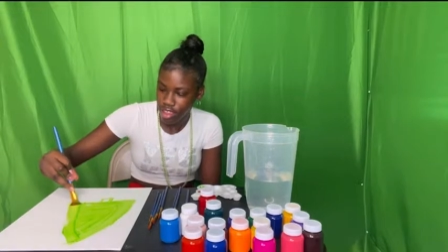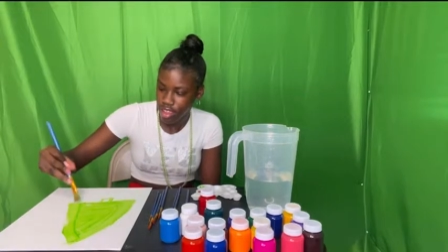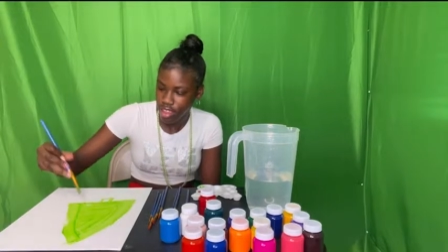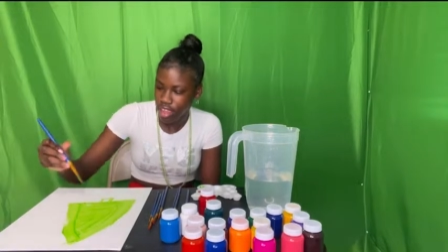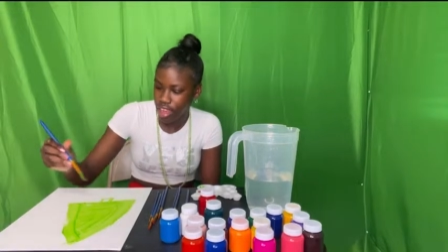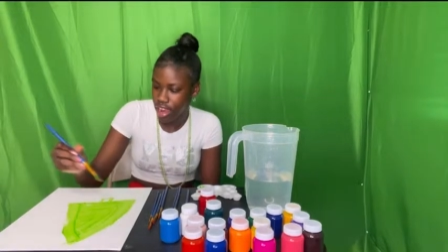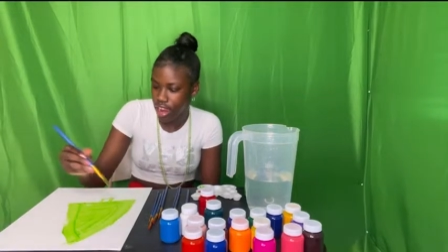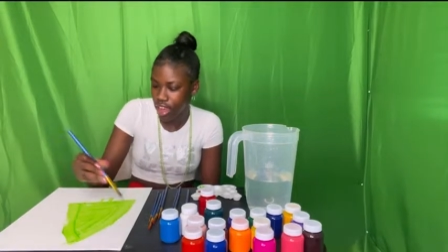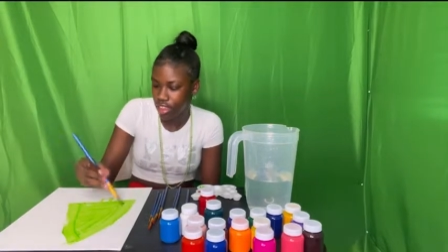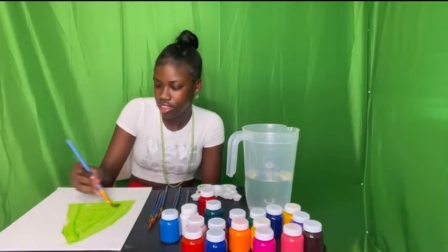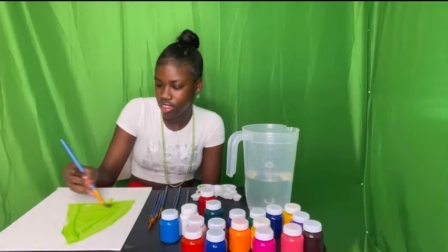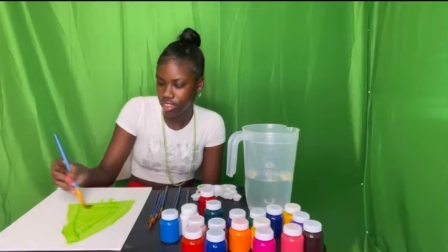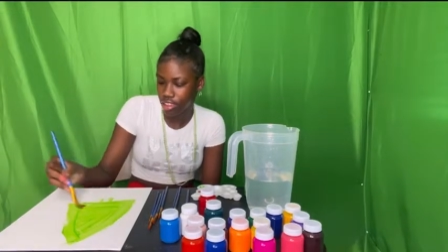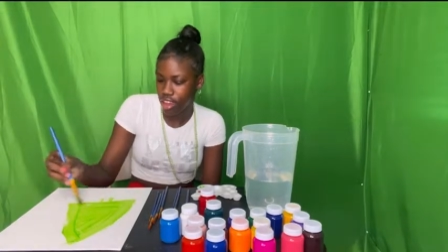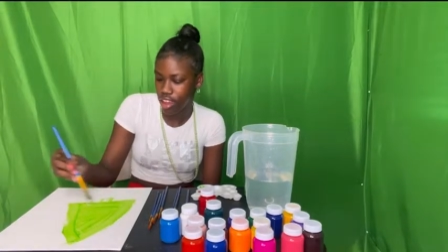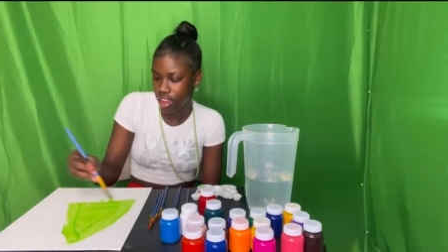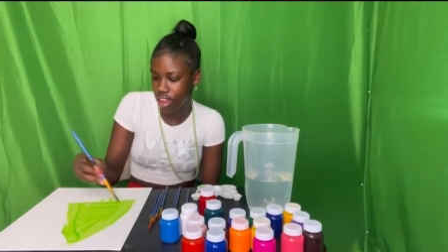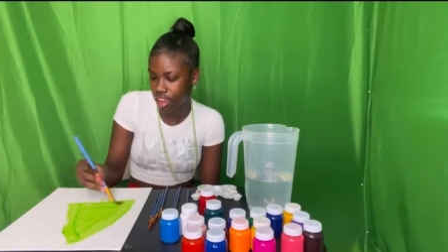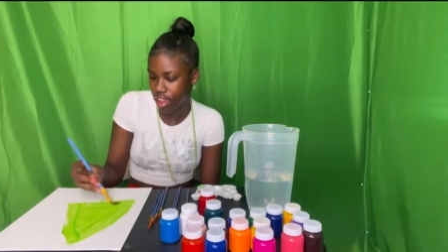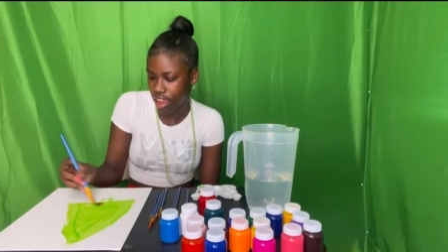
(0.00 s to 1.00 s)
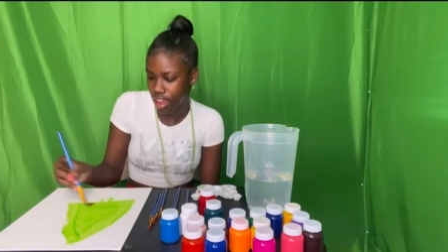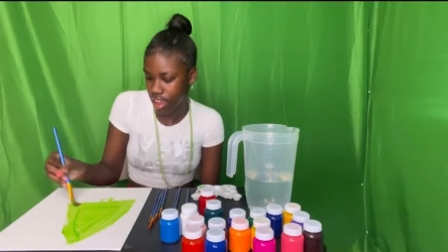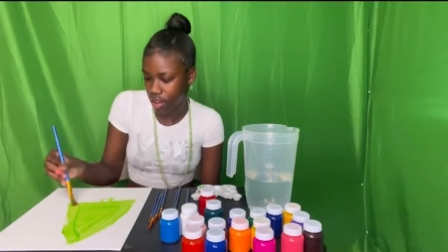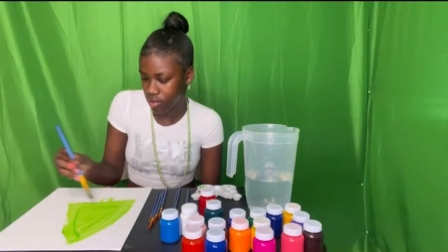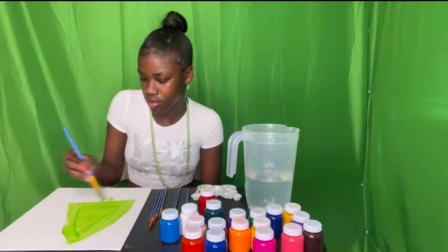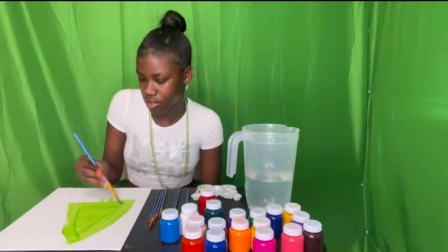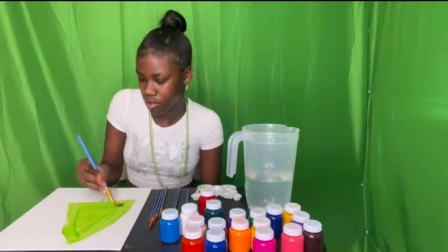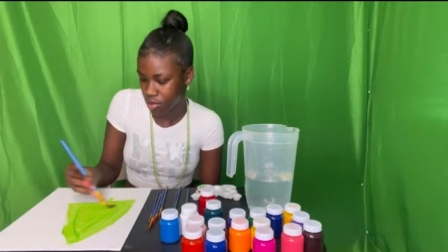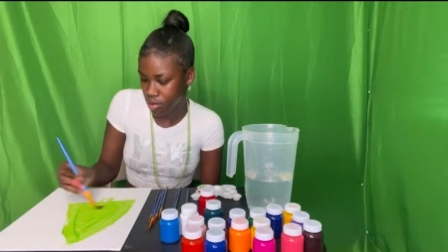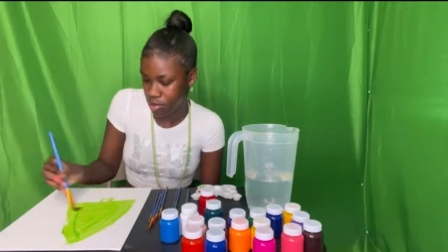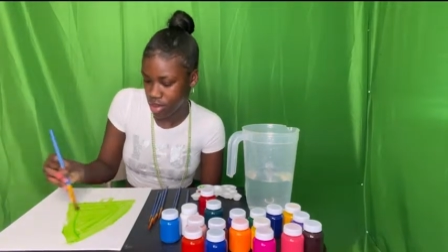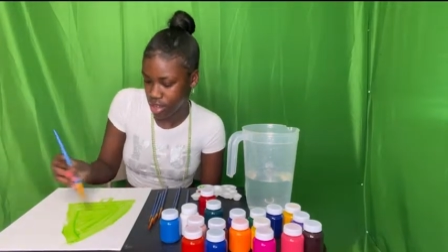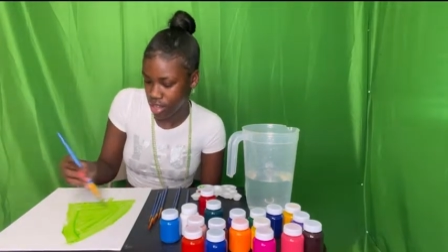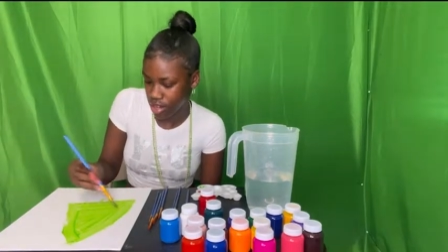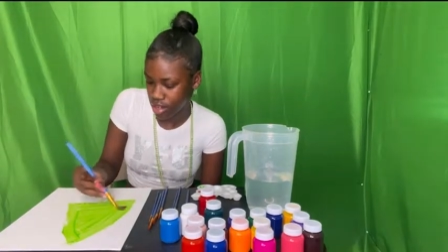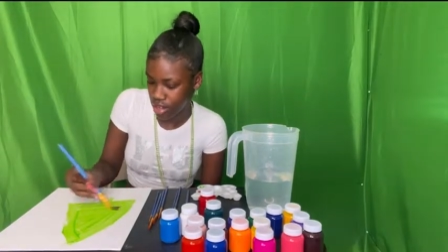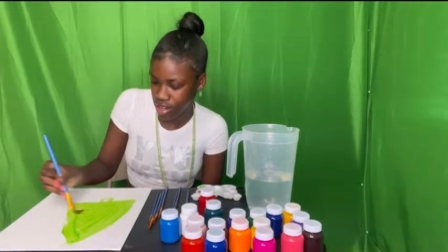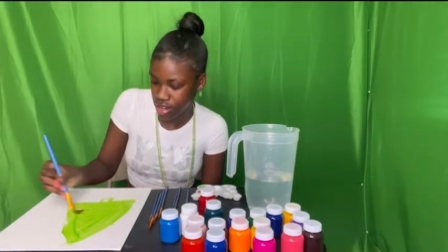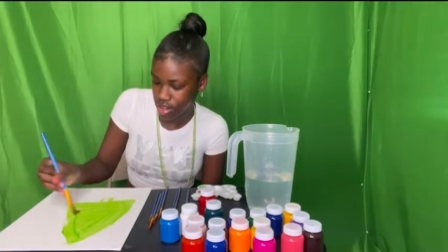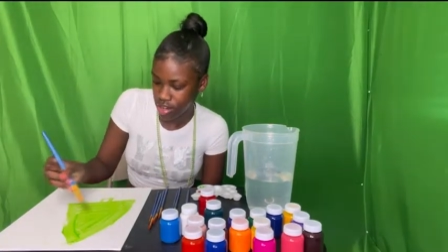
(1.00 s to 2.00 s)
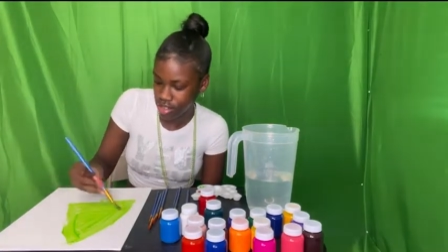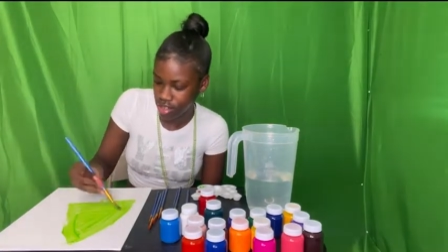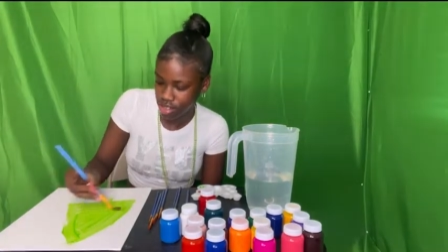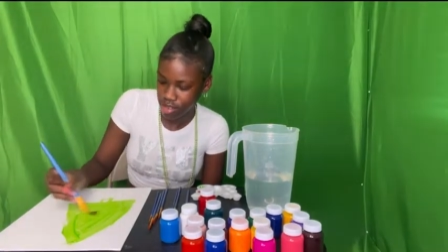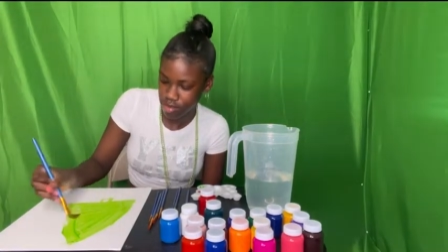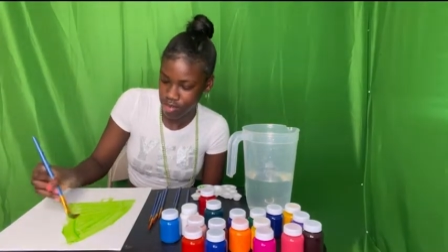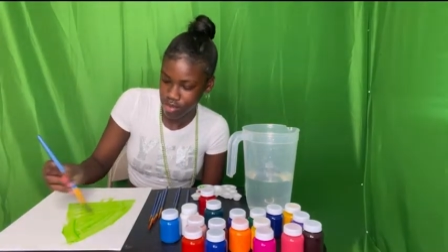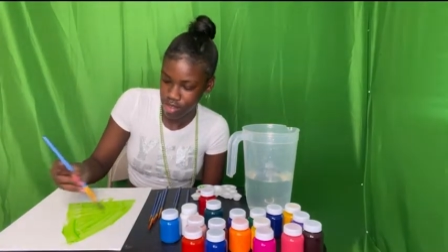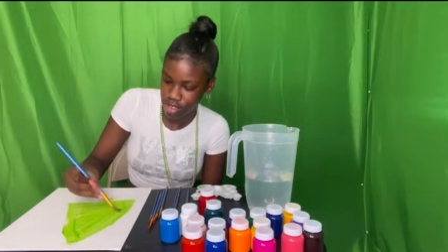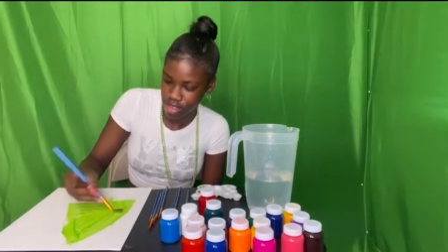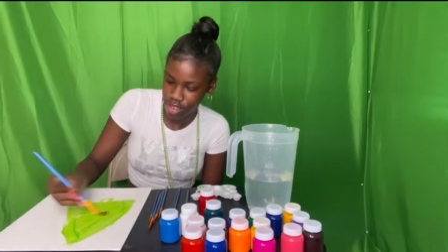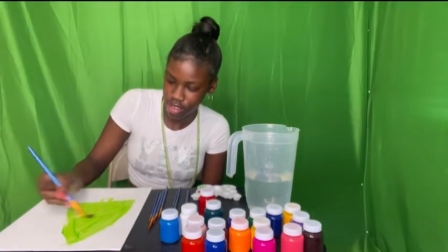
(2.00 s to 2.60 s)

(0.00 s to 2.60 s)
And I thought I would do better than this, but